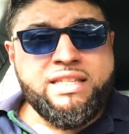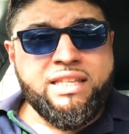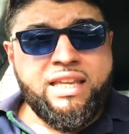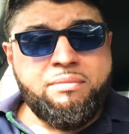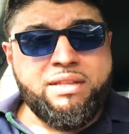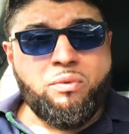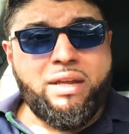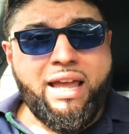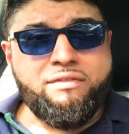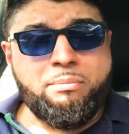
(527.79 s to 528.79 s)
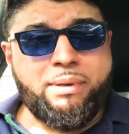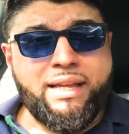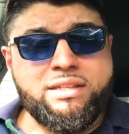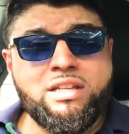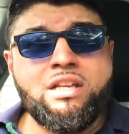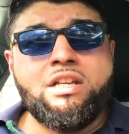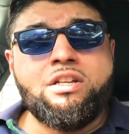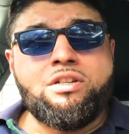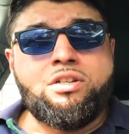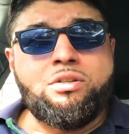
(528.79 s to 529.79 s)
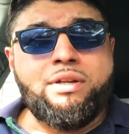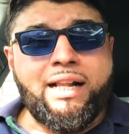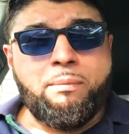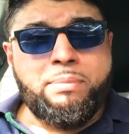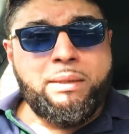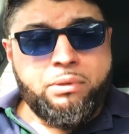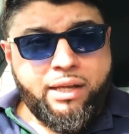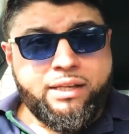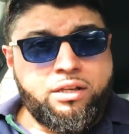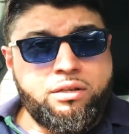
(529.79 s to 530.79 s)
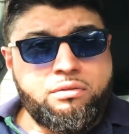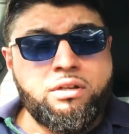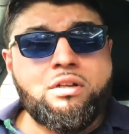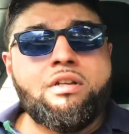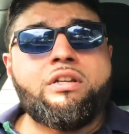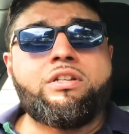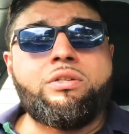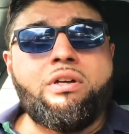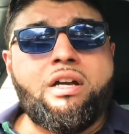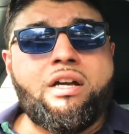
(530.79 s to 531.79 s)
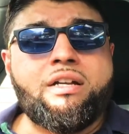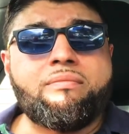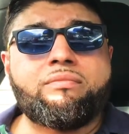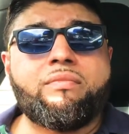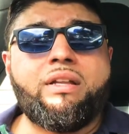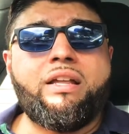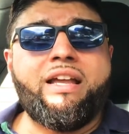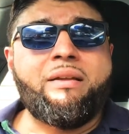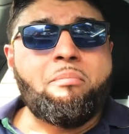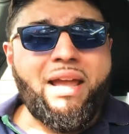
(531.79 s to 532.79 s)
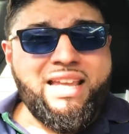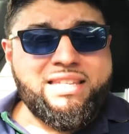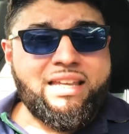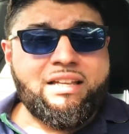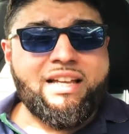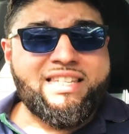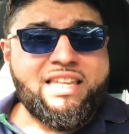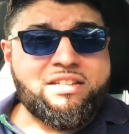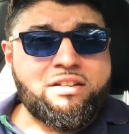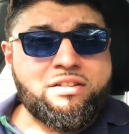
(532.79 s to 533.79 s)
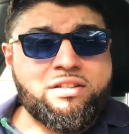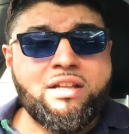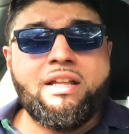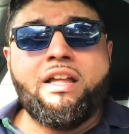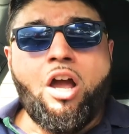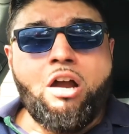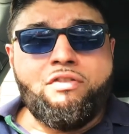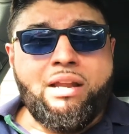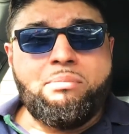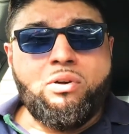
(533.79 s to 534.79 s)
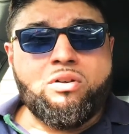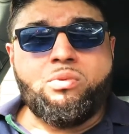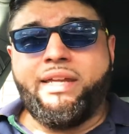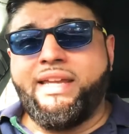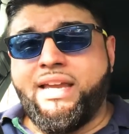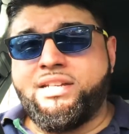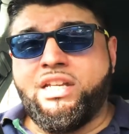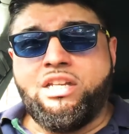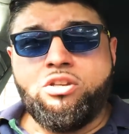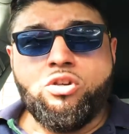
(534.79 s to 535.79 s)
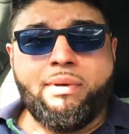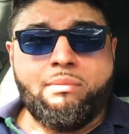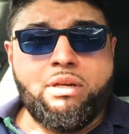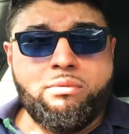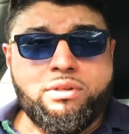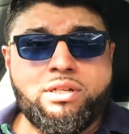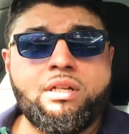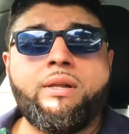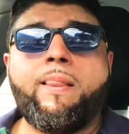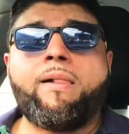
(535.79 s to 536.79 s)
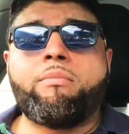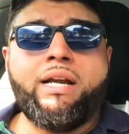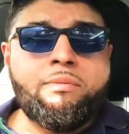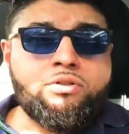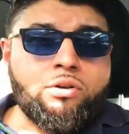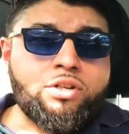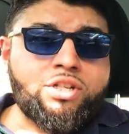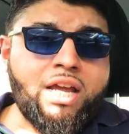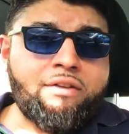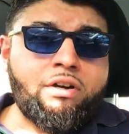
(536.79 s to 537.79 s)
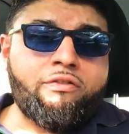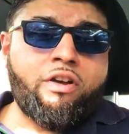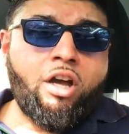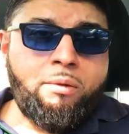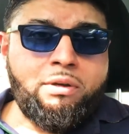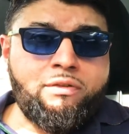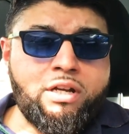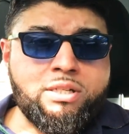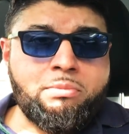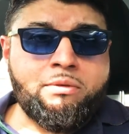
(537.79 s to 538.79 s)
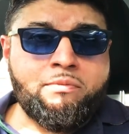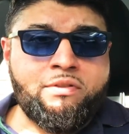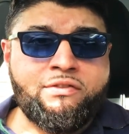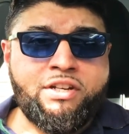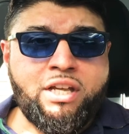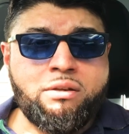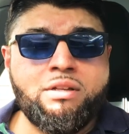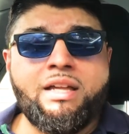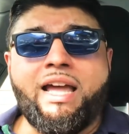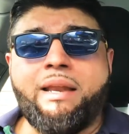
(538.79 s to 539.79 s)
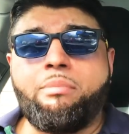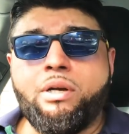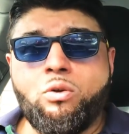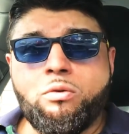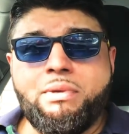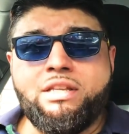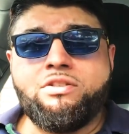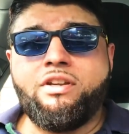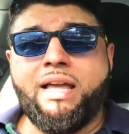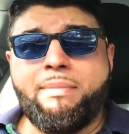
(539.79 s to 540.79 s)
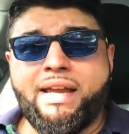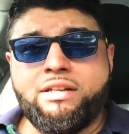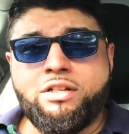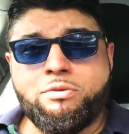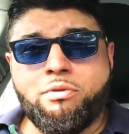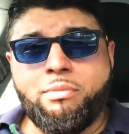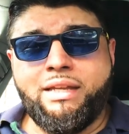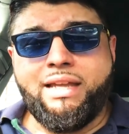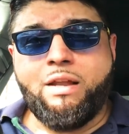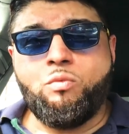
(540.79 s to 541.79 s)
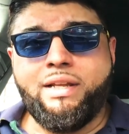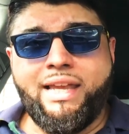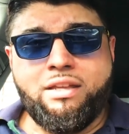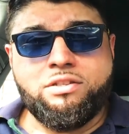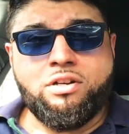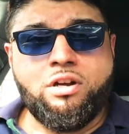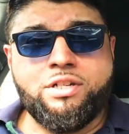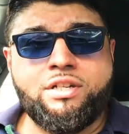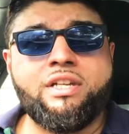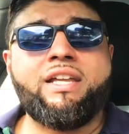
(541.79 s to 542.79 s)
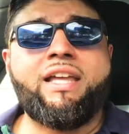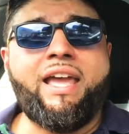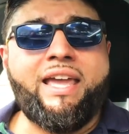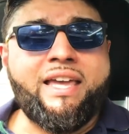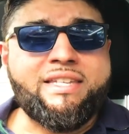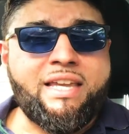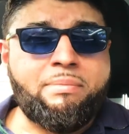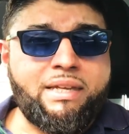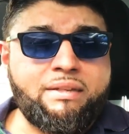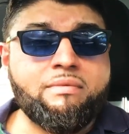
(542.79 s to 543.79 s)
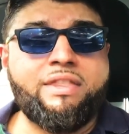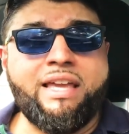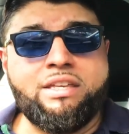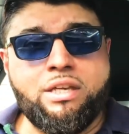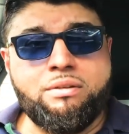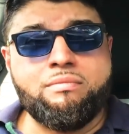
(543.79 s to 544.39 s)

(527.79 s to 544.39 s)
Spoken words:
schemes that we have in place to help people like you to earn an amazing existence over and beyond what you get in your job at the moment. My name's Dr Jav. I hope you've learned something from this video, and by all means do get back in touch with me and we'll get you started ASAP. Thank you,